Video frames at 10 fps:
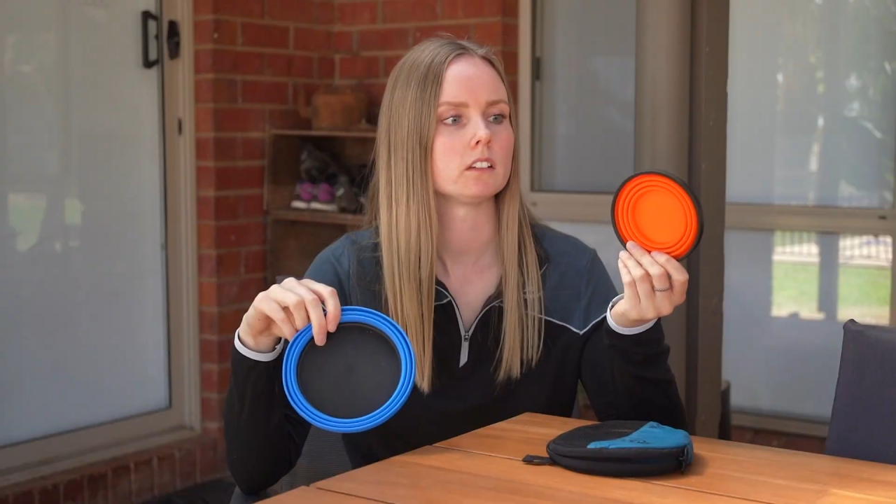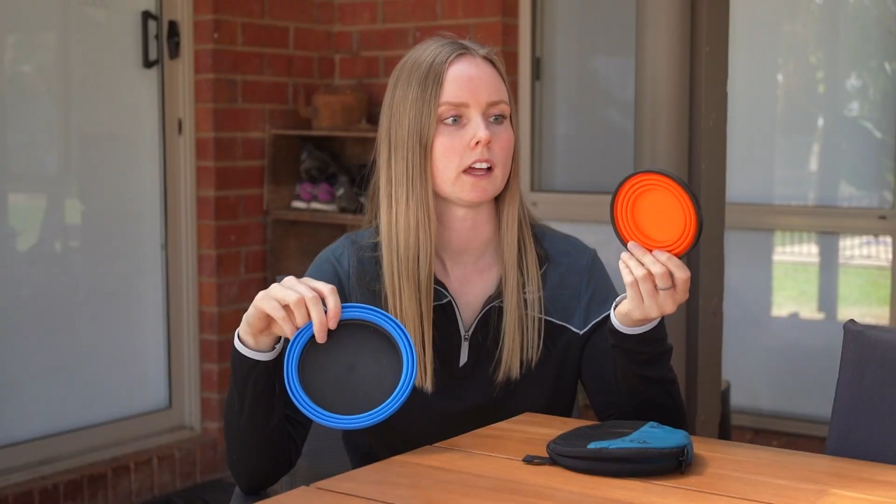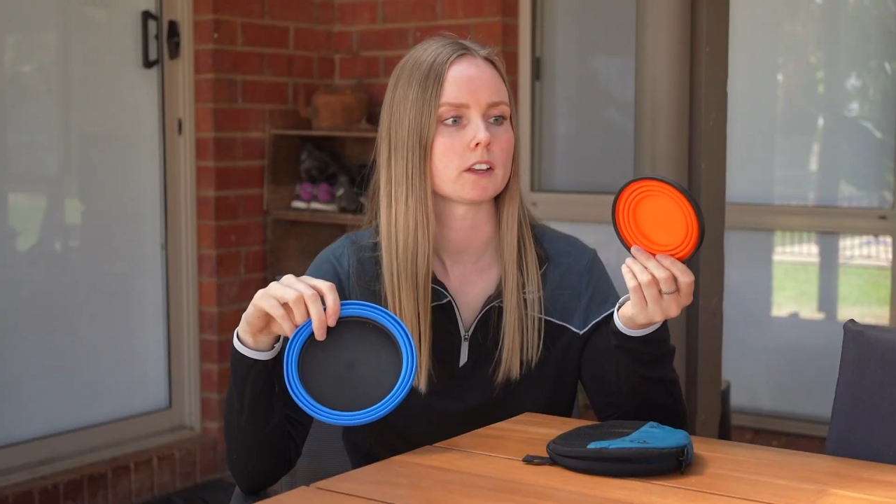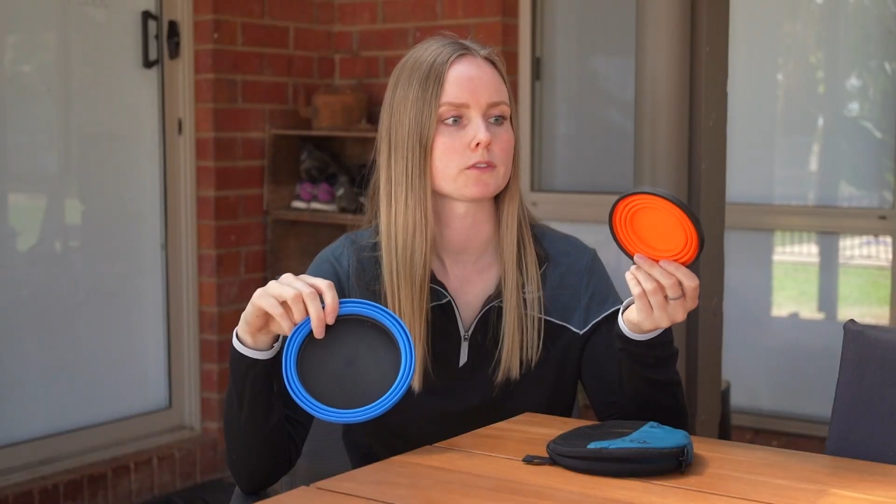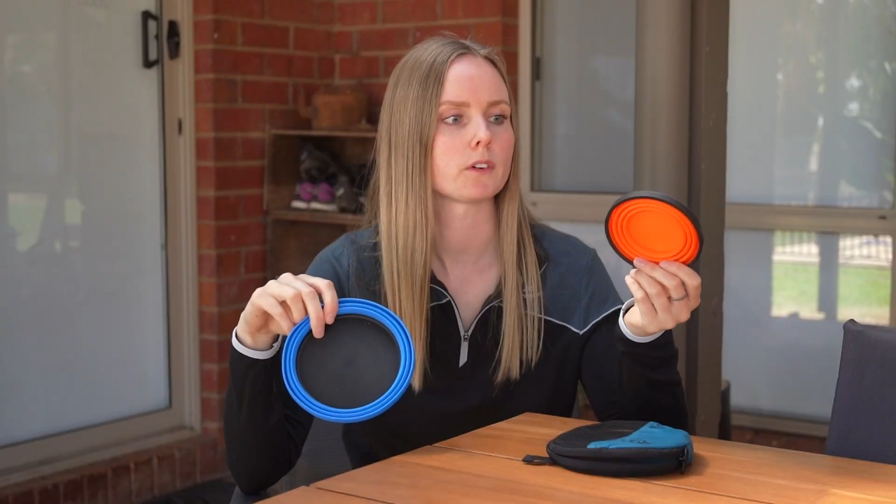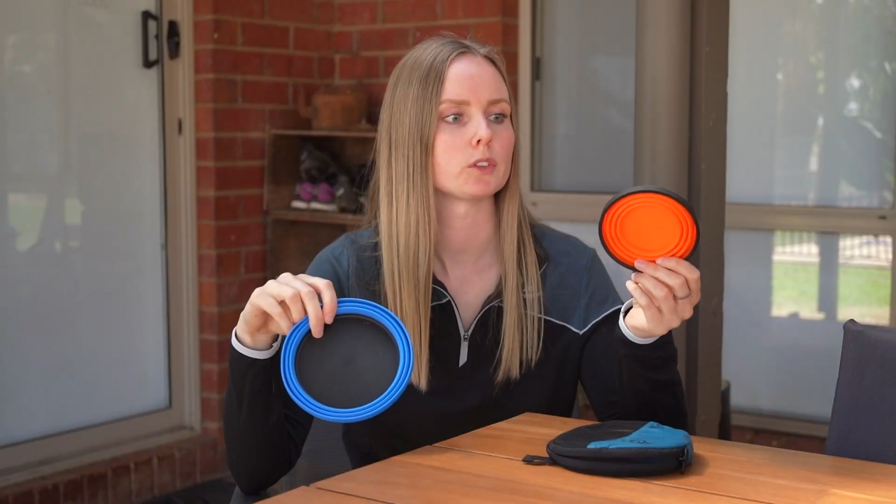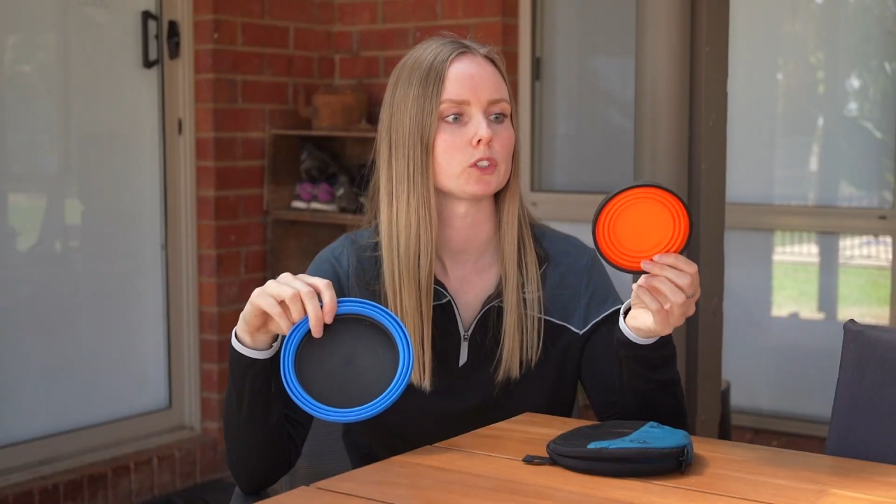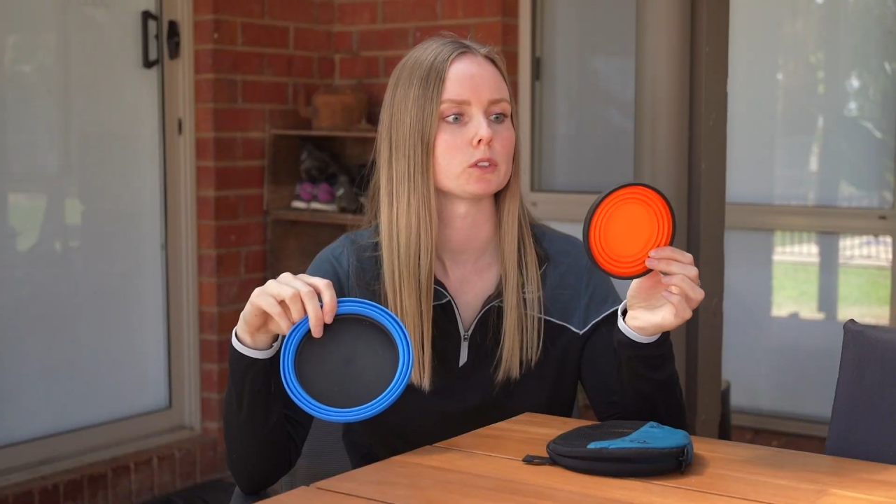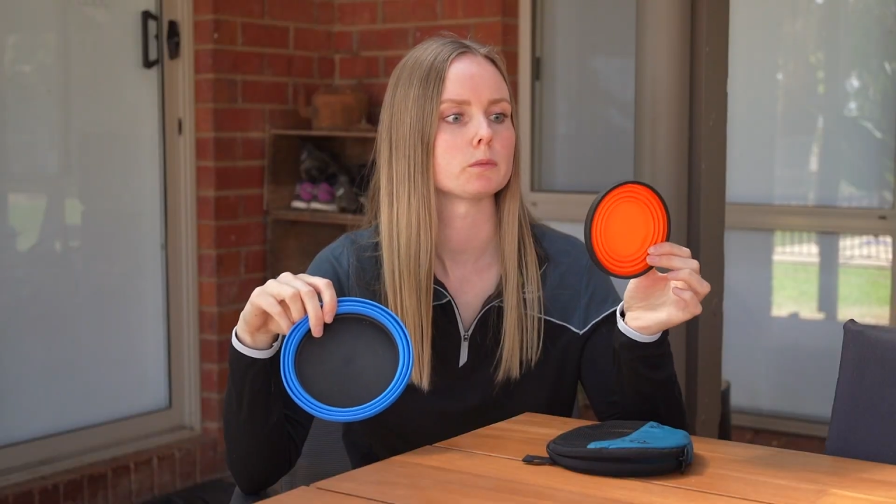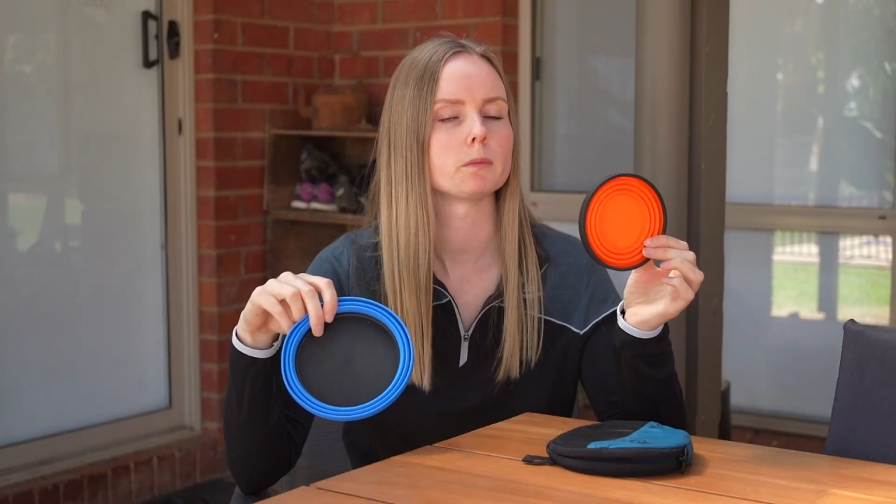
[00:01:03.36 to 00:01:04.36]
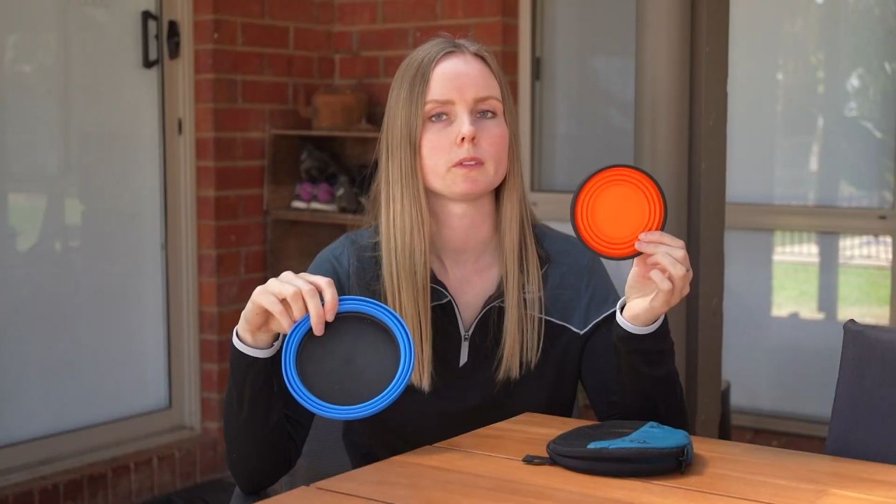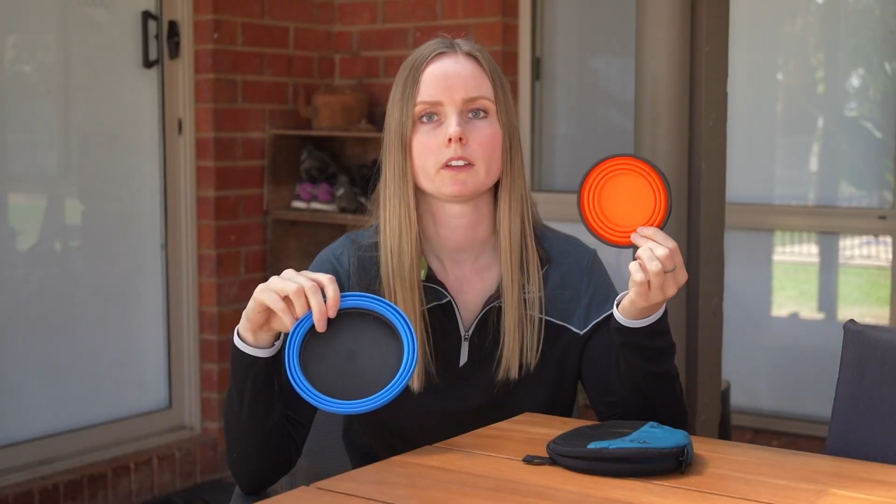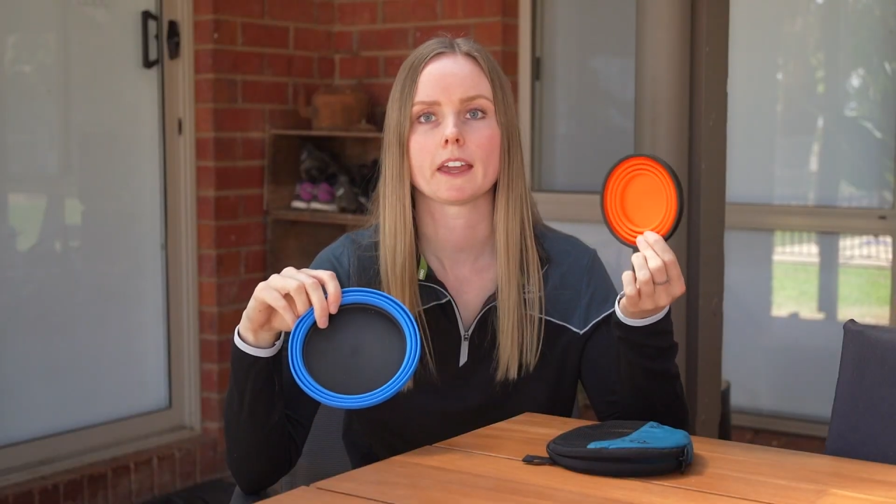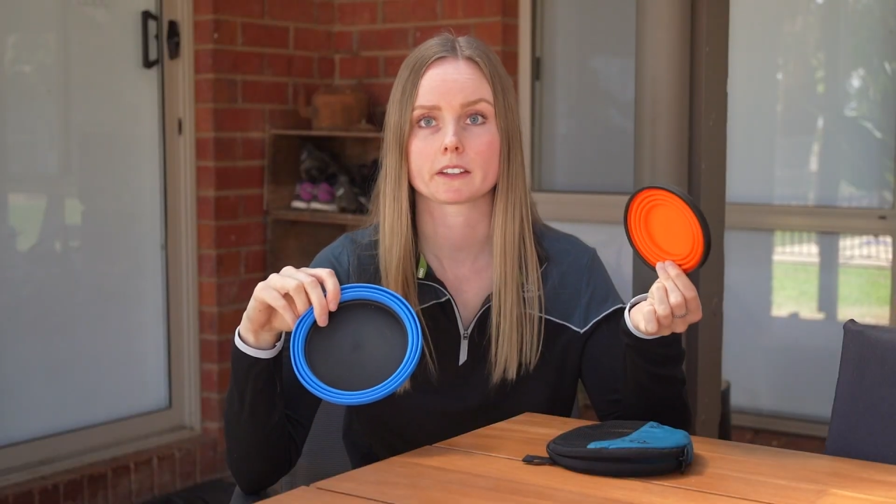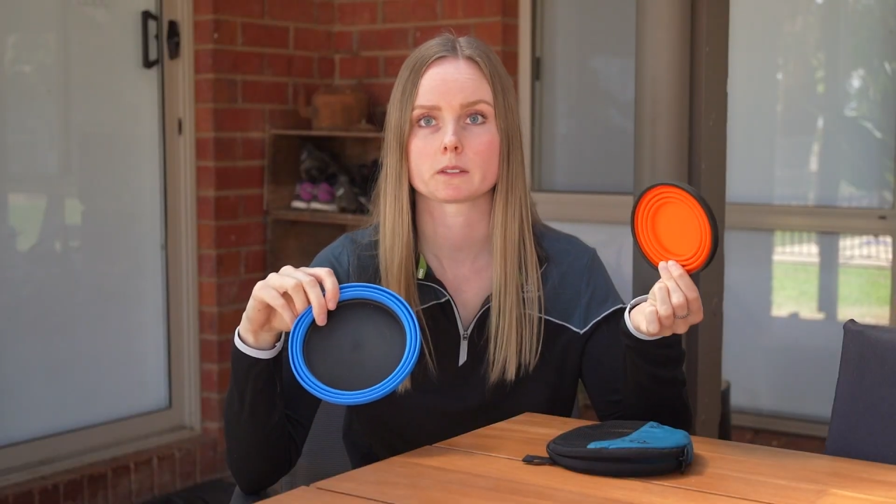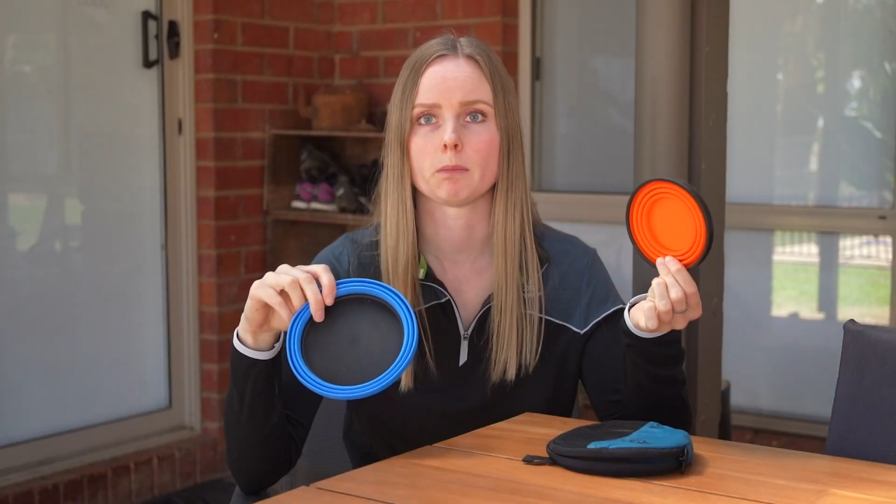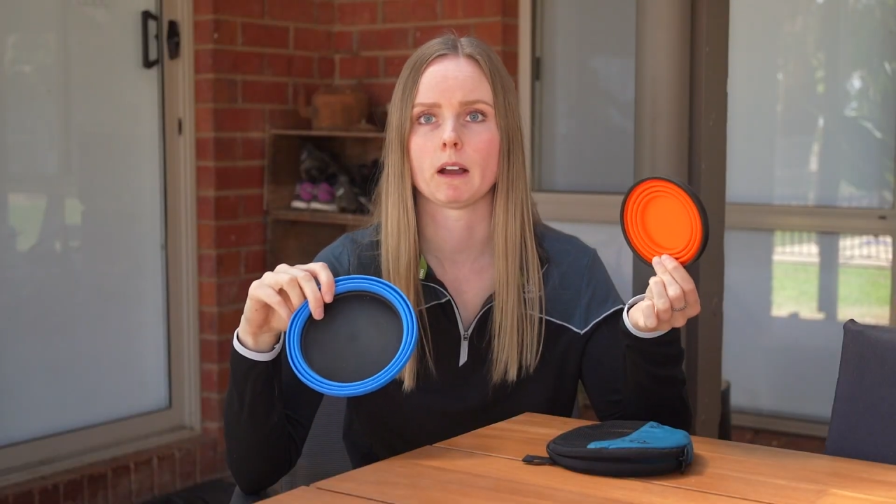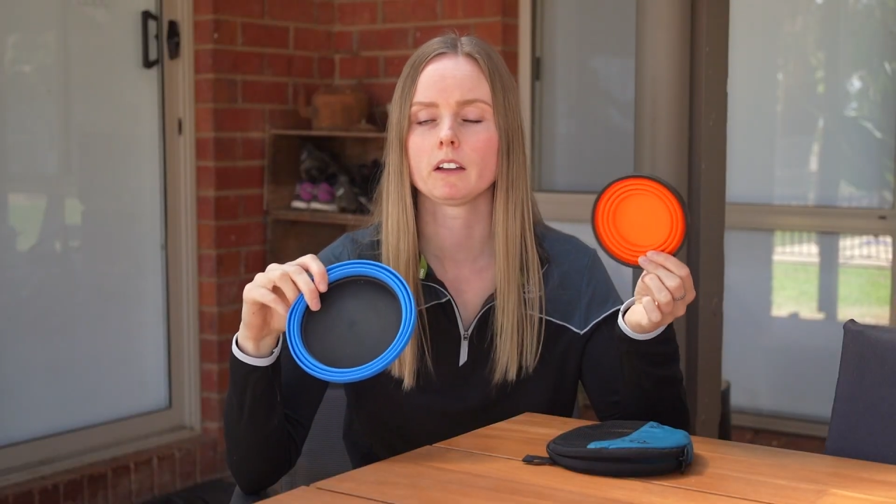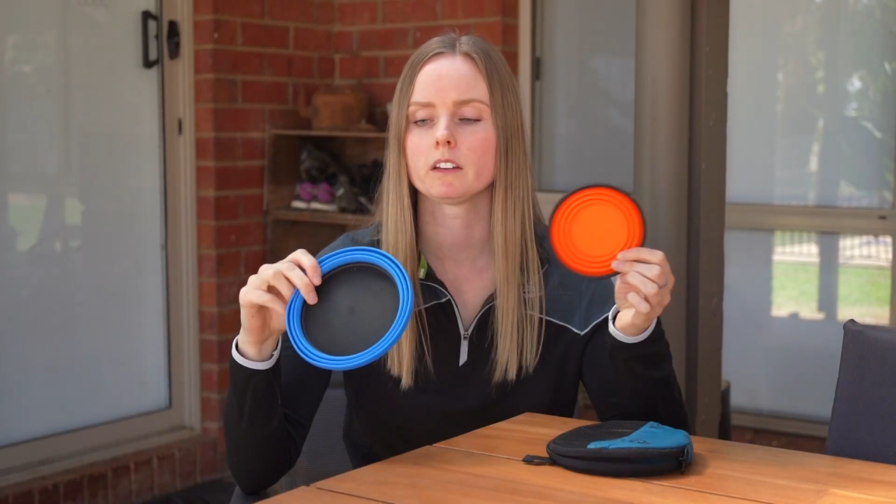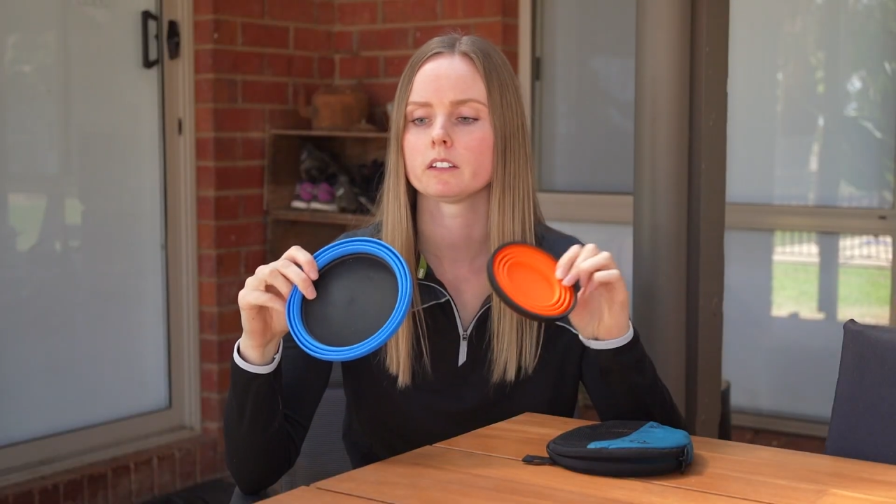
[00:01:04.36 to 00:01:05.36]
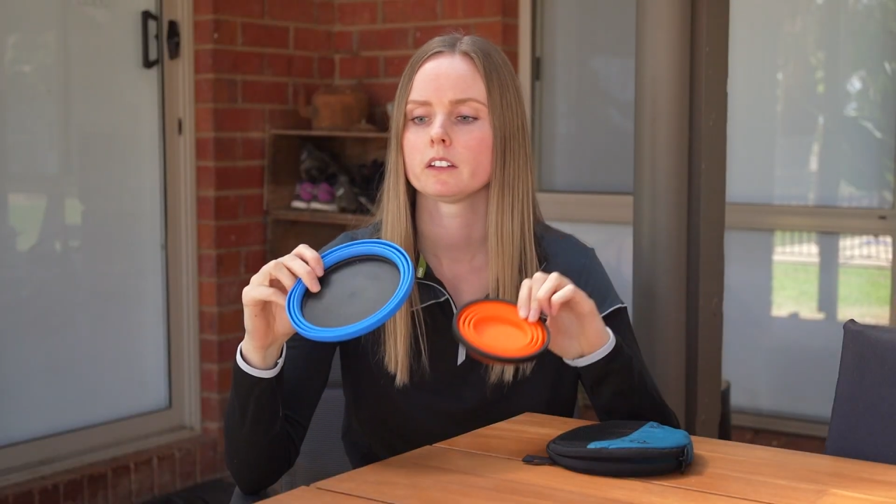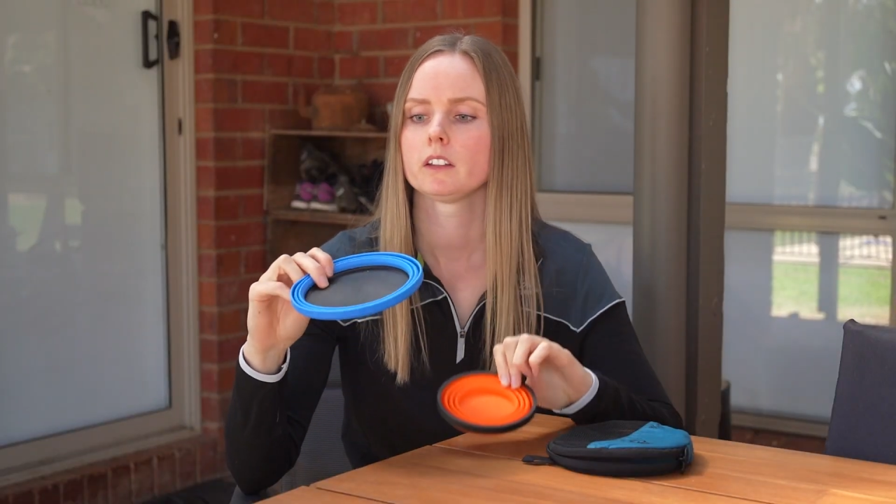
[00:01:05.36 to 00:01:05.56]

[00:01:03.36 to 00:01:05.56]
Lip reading: large volume X mug.